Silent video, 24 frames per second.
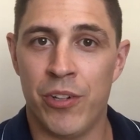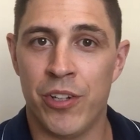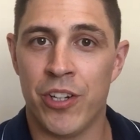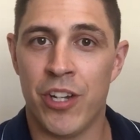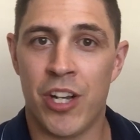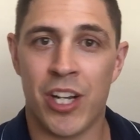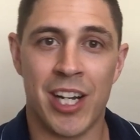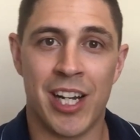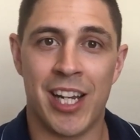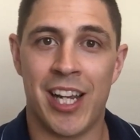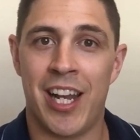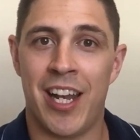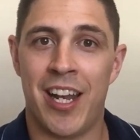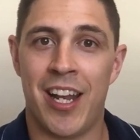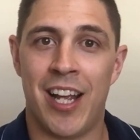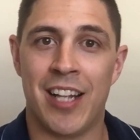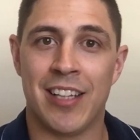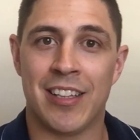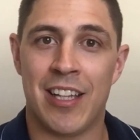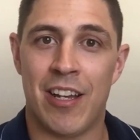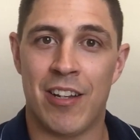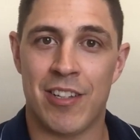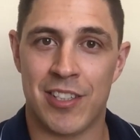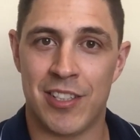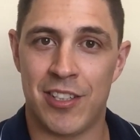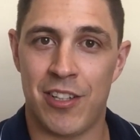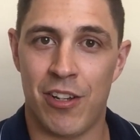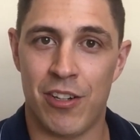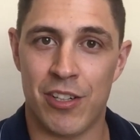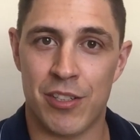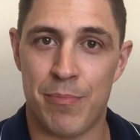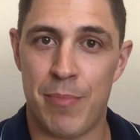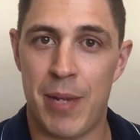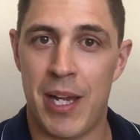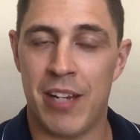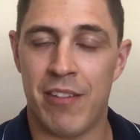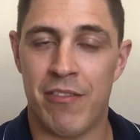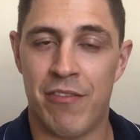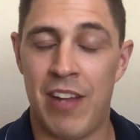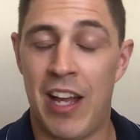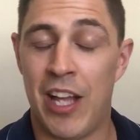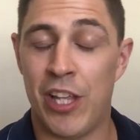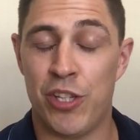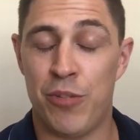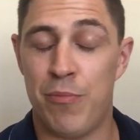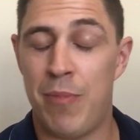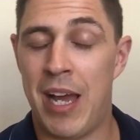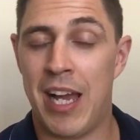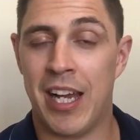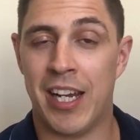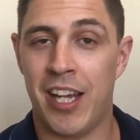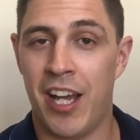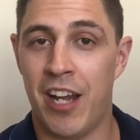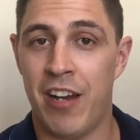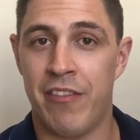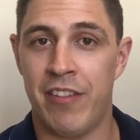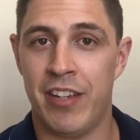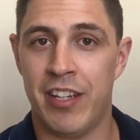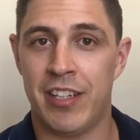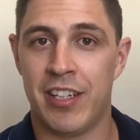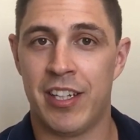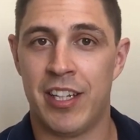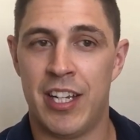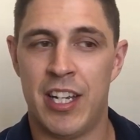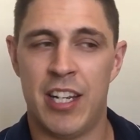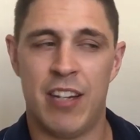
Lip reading: You're not gonna get $9,000 value back out of it.